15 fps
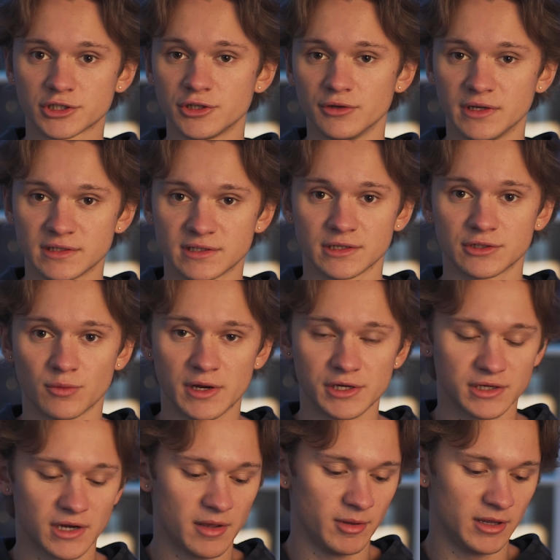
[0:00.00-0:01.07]
shooting
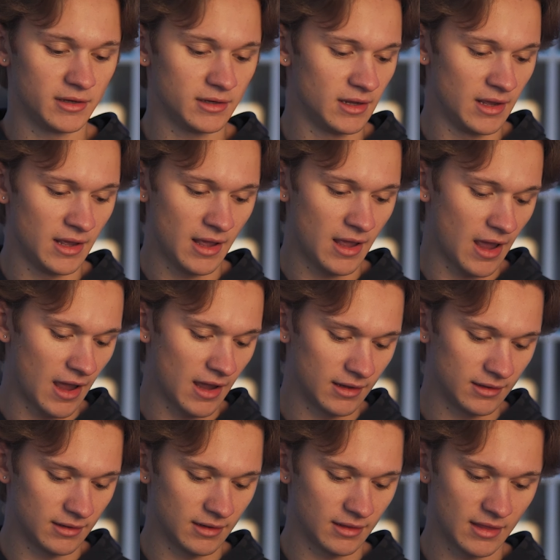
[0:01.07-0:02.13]
situation I'm in,
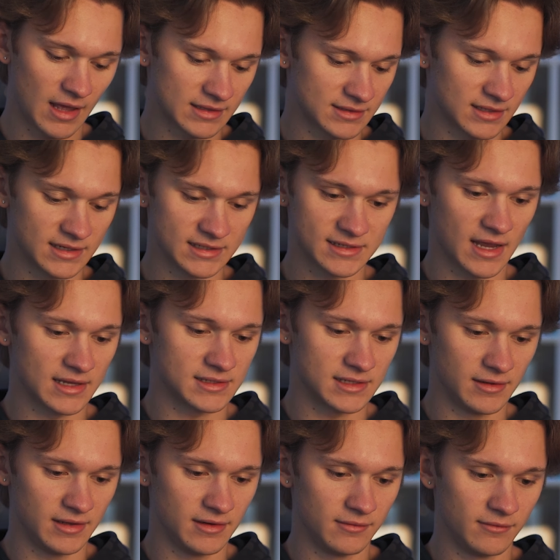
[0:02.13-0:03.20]
and that's a
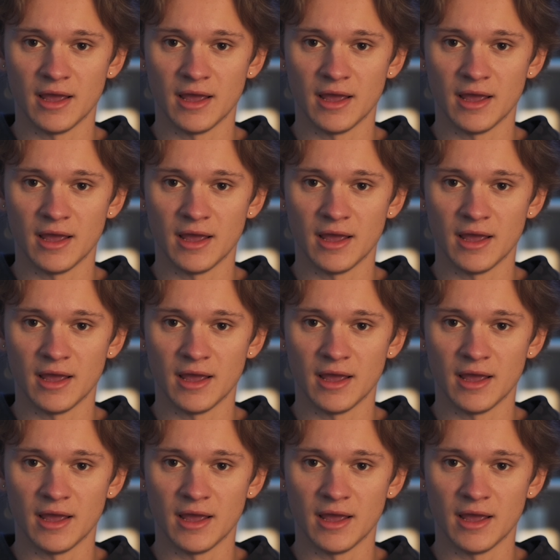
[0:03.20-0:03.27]
necessity.